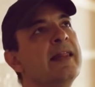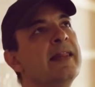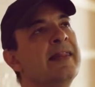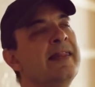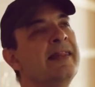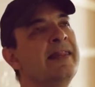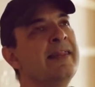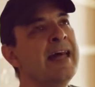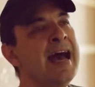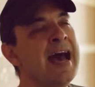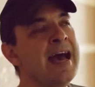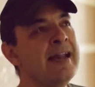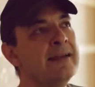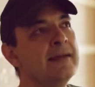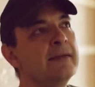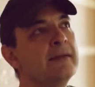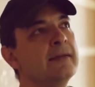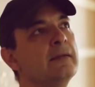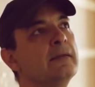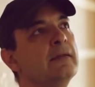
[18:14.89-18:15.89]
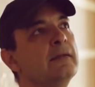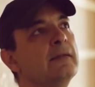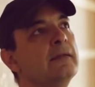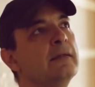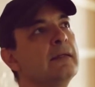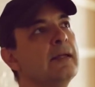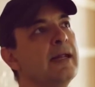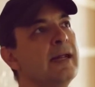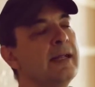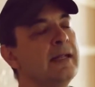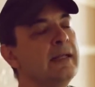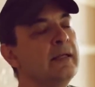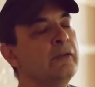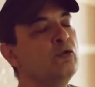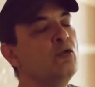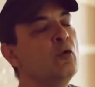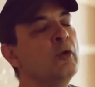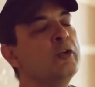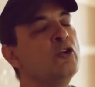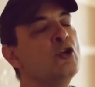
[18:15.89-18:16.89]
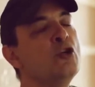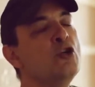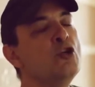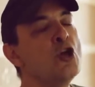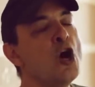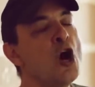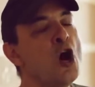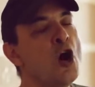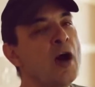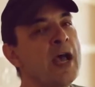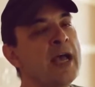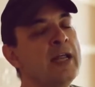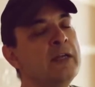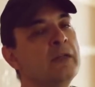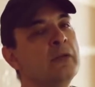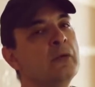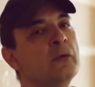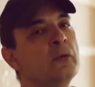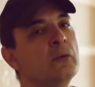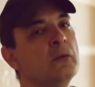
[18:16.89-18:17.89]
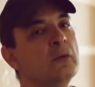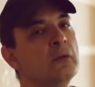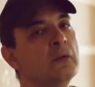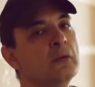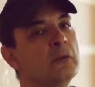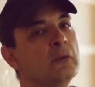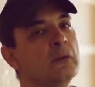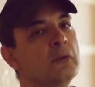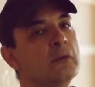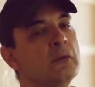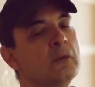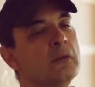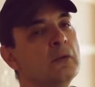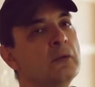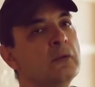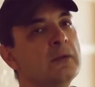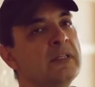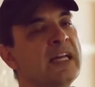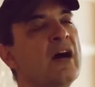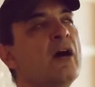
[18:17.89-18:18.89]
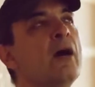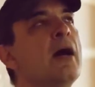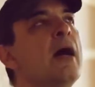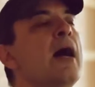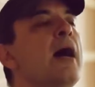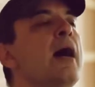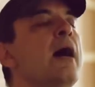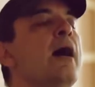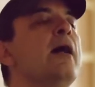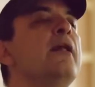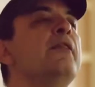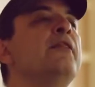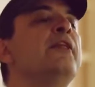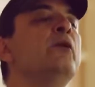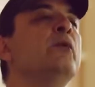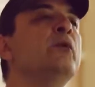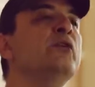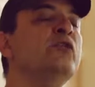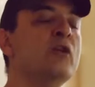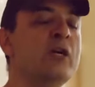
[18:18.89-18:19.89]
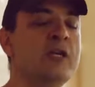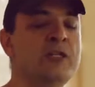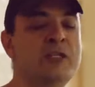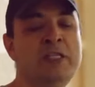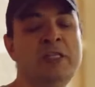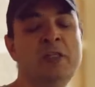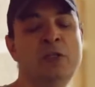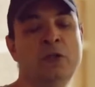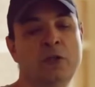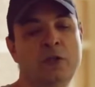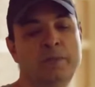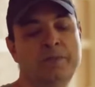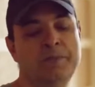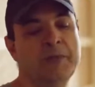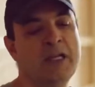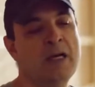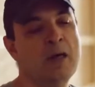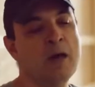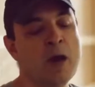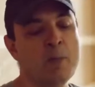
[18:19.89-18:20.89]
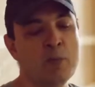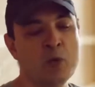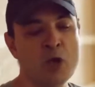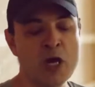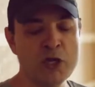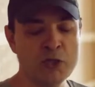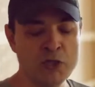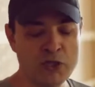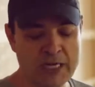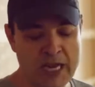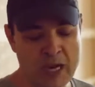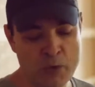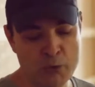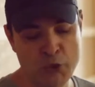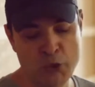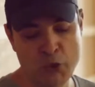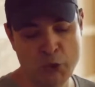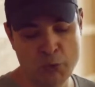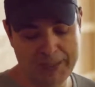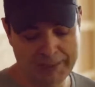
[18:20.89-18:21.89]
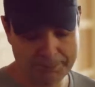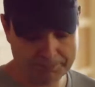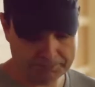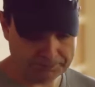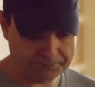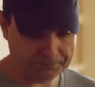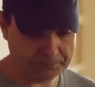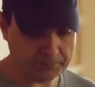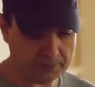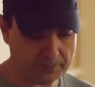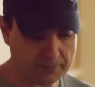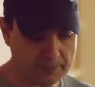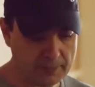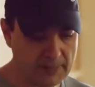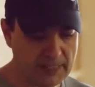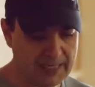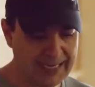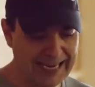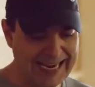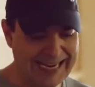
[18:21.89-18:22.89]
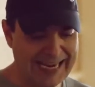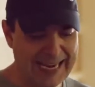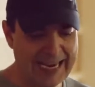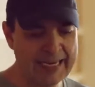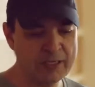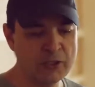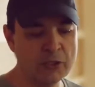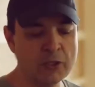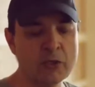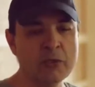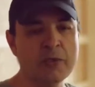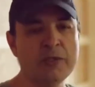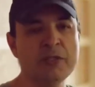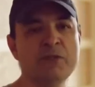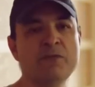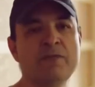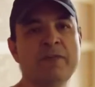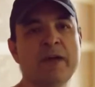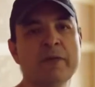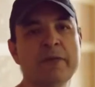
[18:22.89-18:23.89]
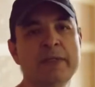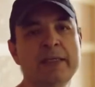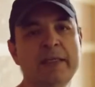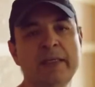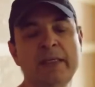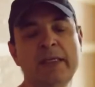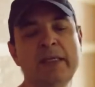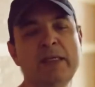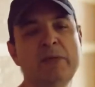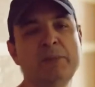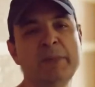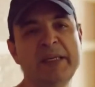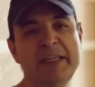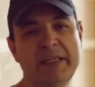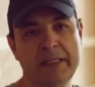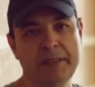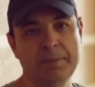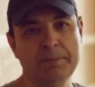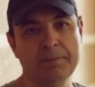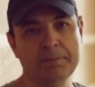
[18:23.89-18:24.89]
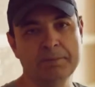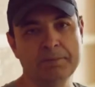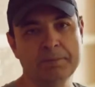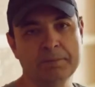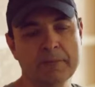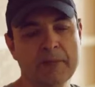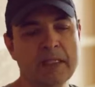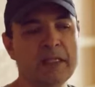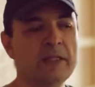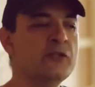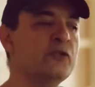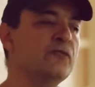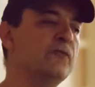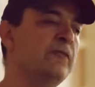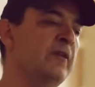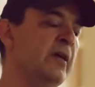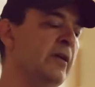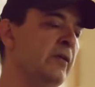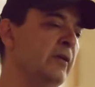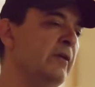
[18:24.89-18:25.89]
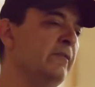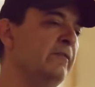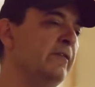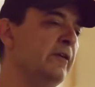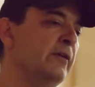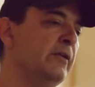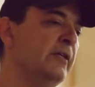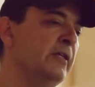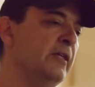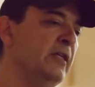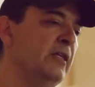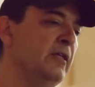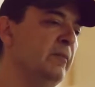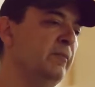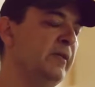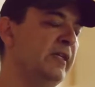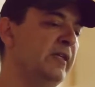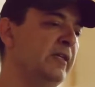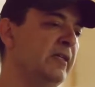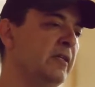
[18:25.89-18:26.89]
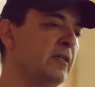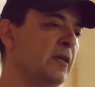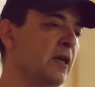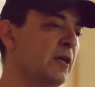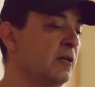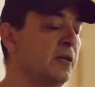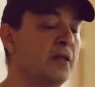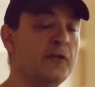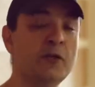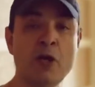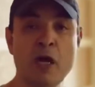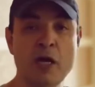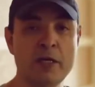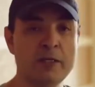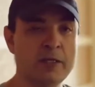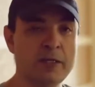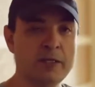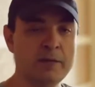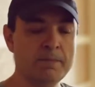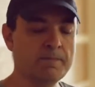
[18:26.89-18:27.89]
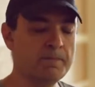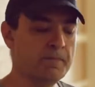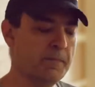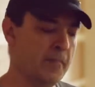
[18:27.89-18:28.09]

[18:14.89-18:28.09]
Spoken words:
That is going to gnaw at you. Now, there was a deal, a project I was doing, and I had to go to this very key meeting, this very, very key meeting on another continent.